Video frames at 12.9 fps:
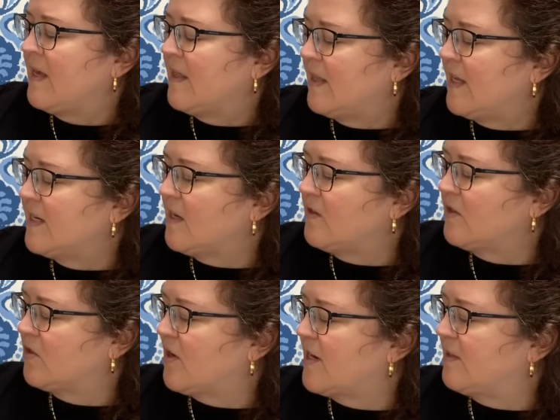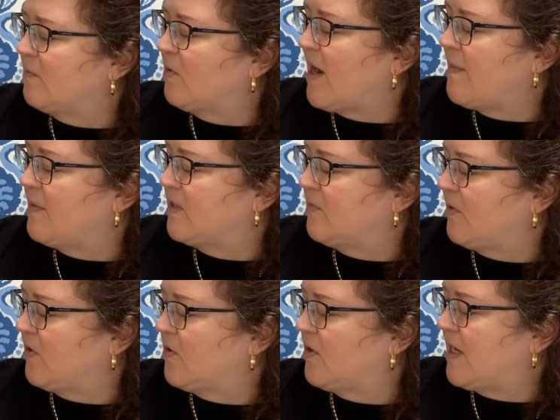The adults tried to bribe us
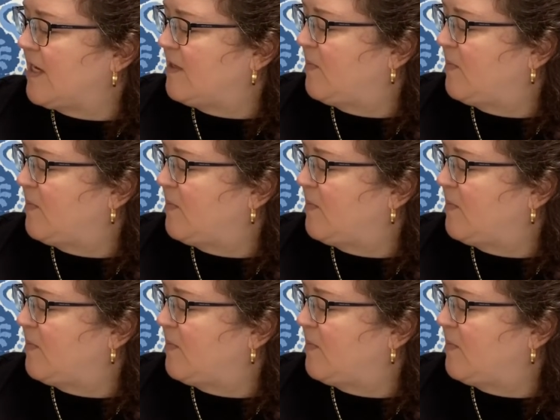with cookies,